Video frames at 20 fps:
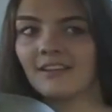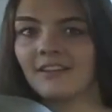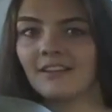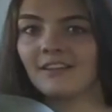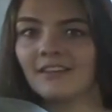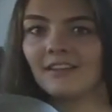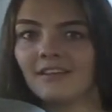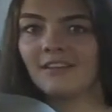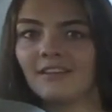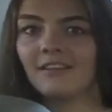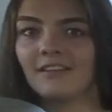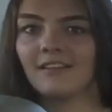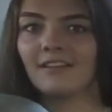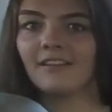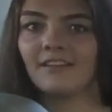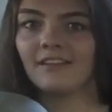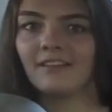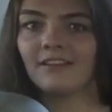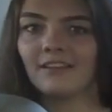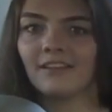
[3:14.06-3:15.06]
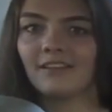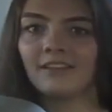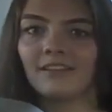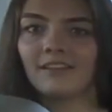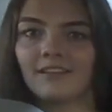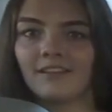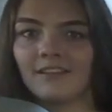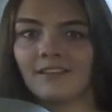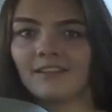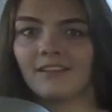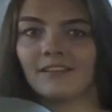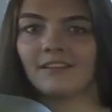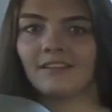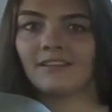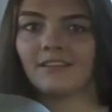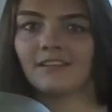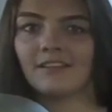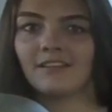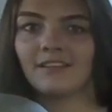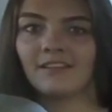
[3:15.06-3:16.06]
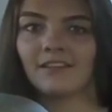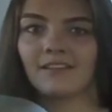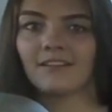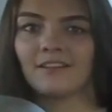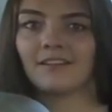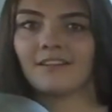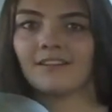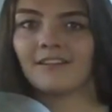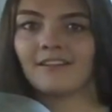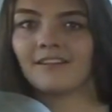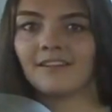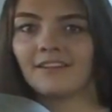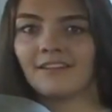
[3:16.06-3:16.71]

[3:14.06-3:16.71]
[no speech]